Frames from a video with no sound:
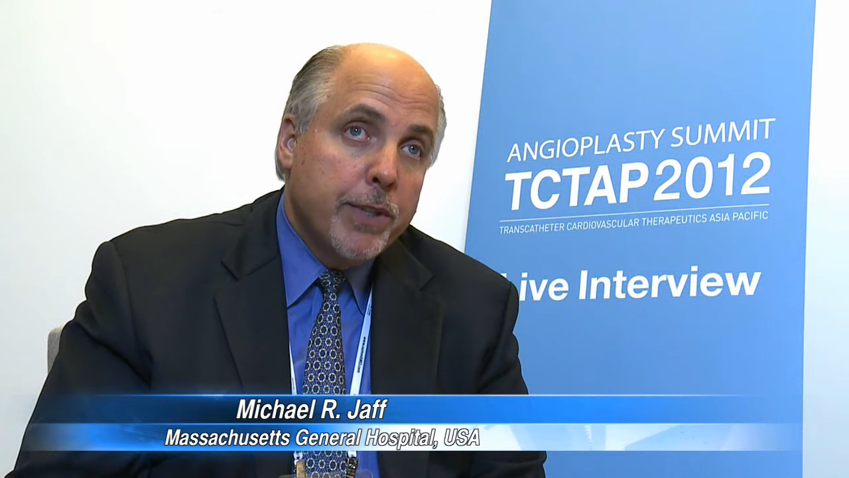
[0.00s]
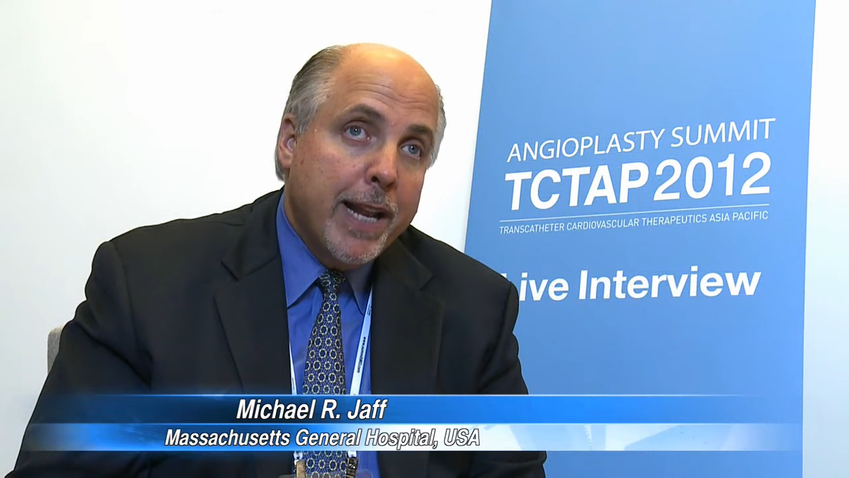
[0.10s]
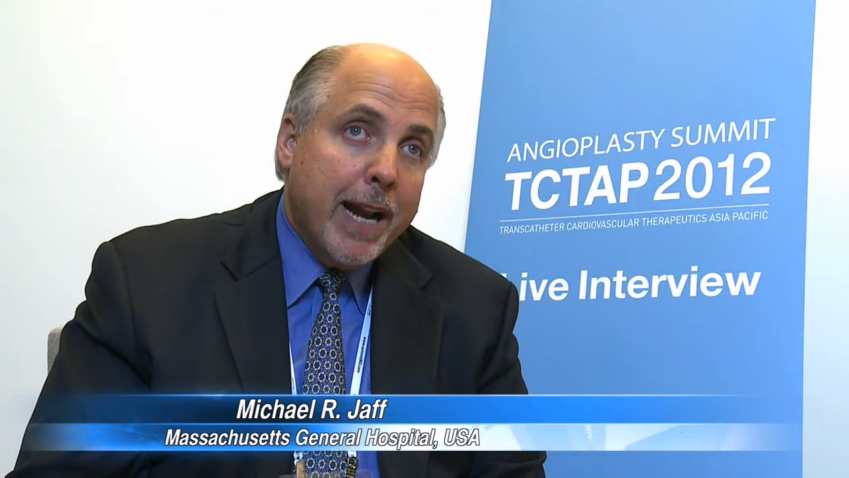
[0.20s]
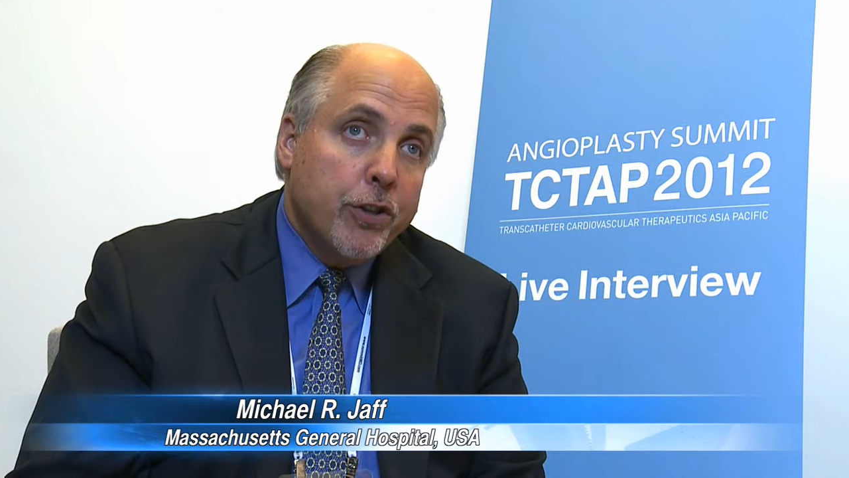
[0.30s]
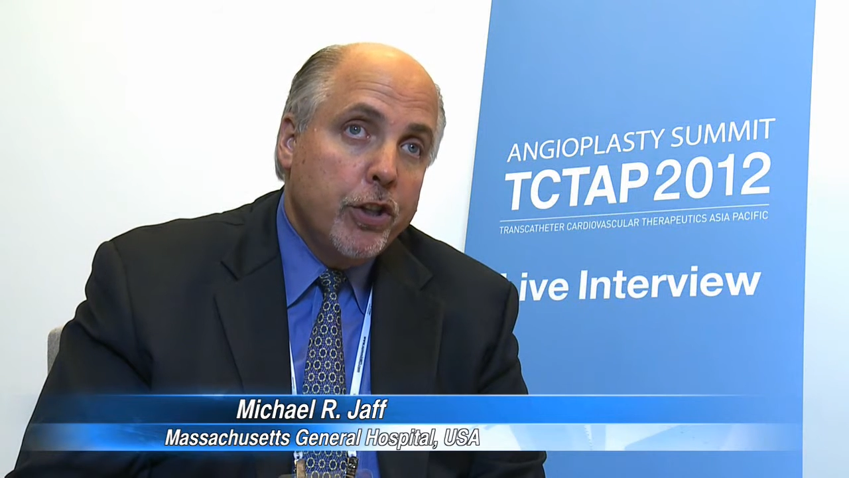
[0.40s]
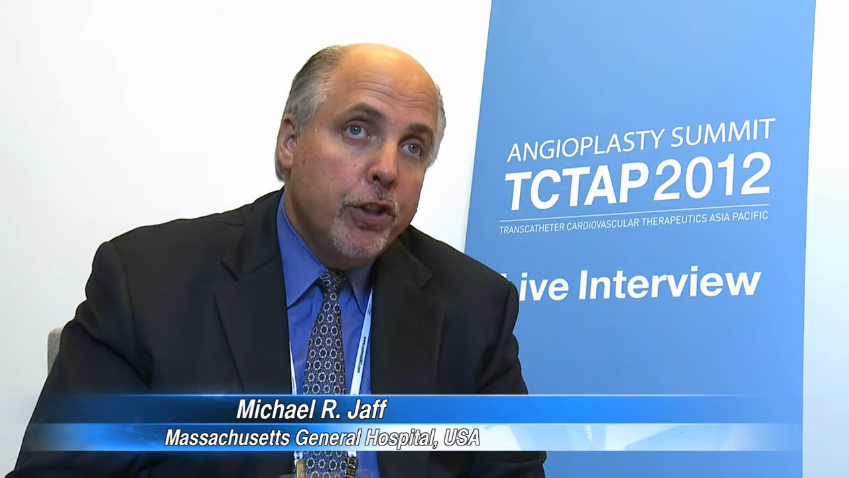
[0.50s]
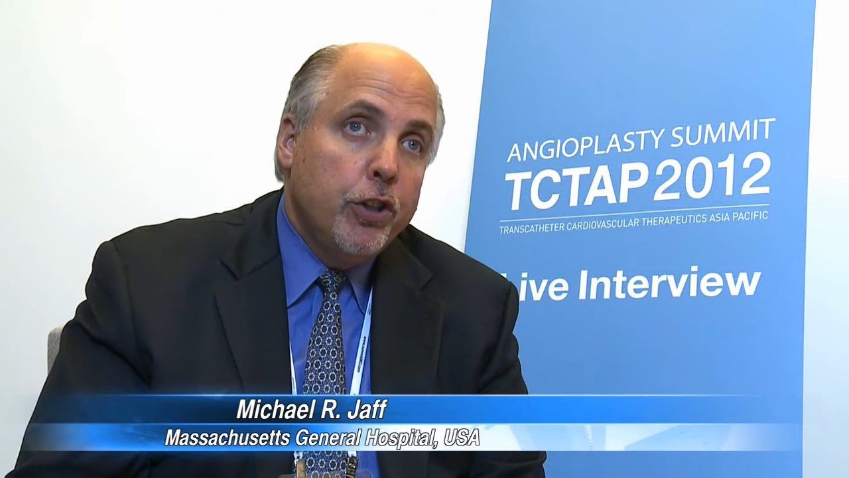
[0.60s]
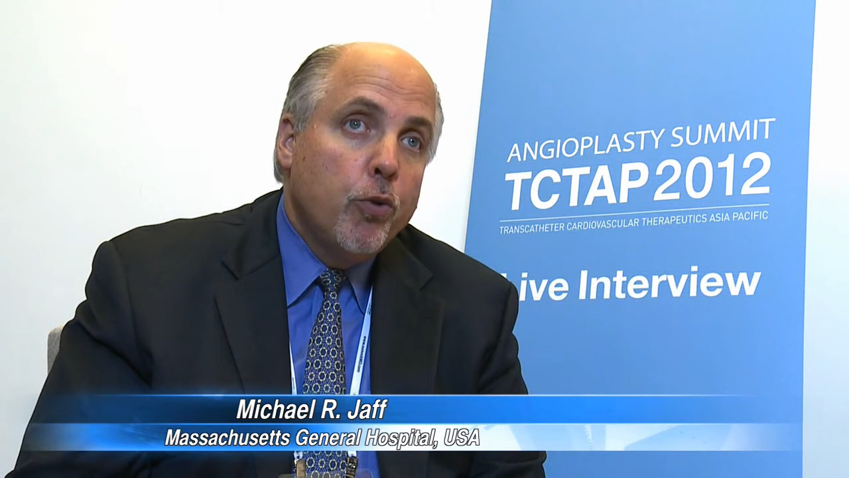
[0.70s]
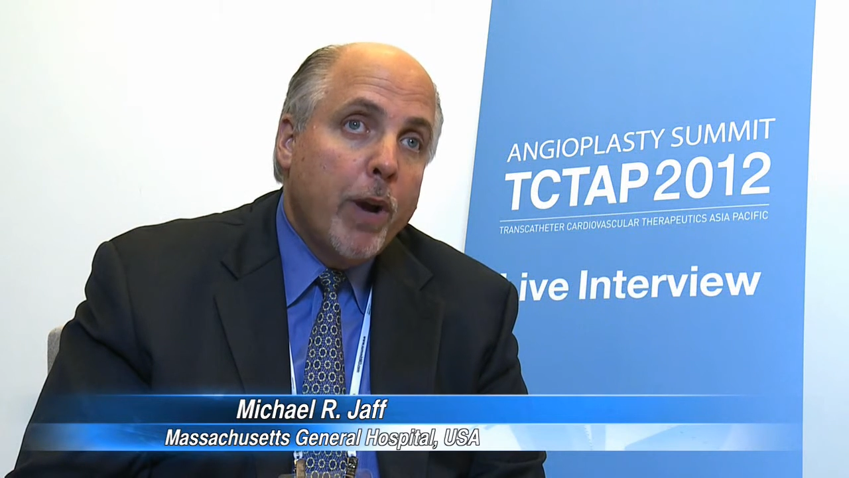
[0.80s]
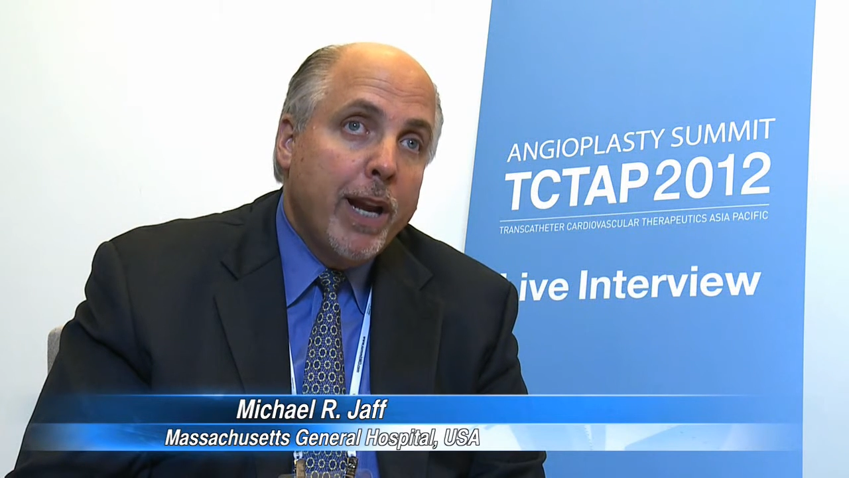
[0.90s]
that actually
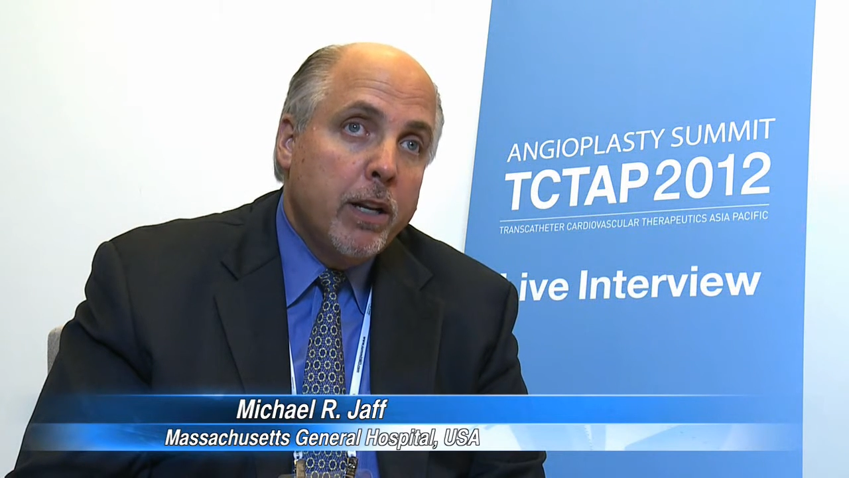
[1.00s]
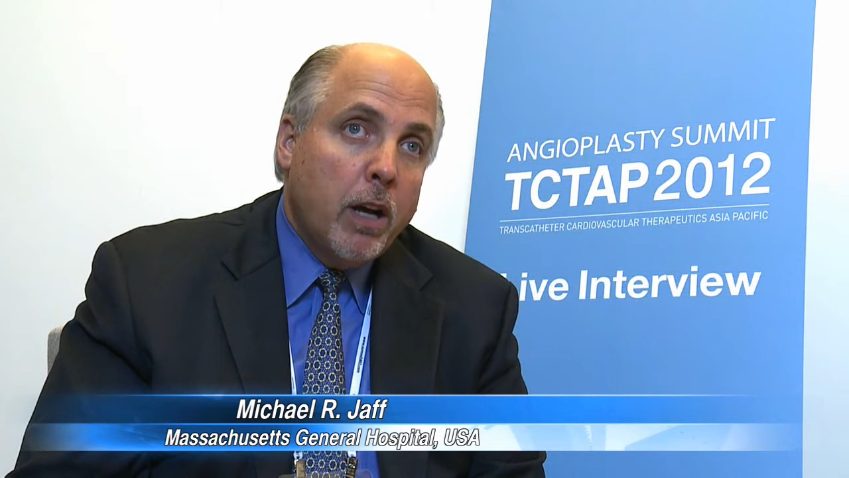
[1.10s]
degrade